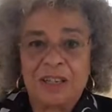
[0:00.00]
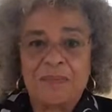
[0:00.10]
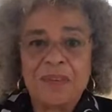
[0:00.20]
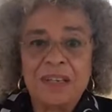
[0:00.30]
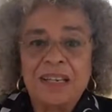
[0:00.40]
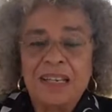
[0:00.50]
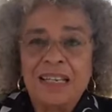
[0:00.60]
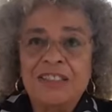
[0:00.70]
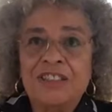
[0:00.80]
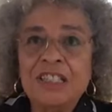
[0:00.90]

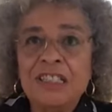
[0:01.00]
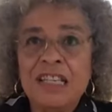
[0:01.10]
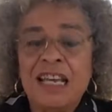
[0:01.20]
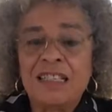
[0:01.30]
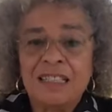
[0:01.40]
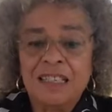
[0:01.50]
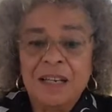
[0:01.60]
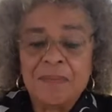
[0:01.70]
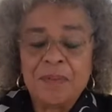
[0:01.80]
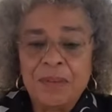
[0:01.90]
And she said,
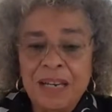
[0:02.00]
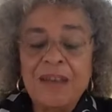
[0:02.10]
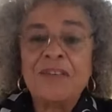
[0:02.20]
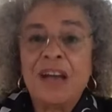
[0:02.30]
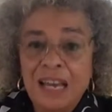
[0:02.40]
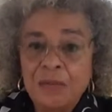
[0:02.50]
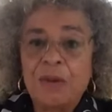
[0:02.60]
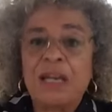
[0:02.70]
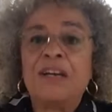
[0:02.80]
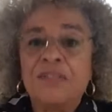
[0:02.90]
whenever I
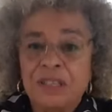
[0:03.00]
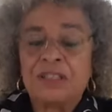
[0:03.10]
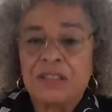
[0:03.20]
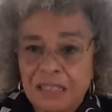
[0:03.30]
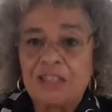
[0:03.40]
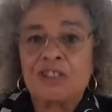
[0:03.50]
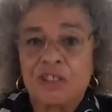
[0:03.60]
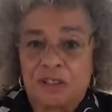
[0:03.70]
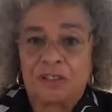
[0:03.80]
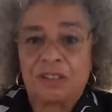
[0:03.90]
wear this
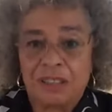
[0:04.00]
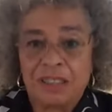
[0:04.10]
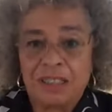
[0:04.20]
t-shirt,